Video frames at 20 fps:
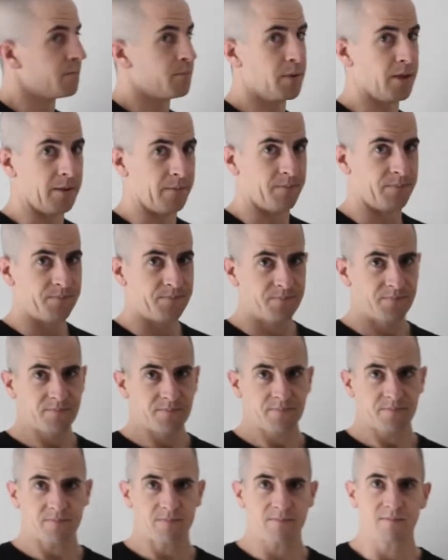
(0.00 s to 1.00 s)
But
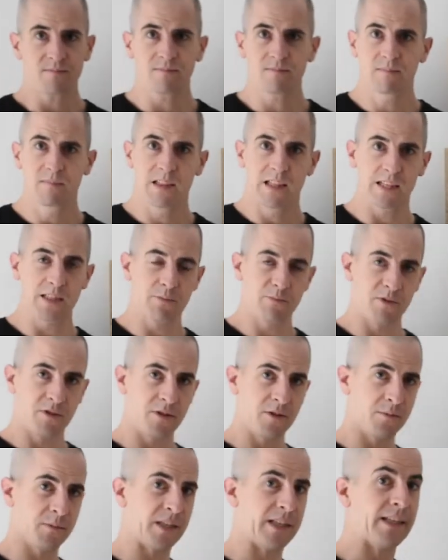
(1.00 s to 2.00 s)
let's
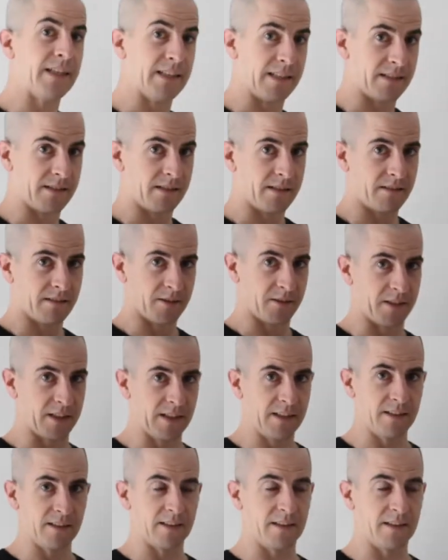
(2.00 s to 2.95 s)
presume it is, okay?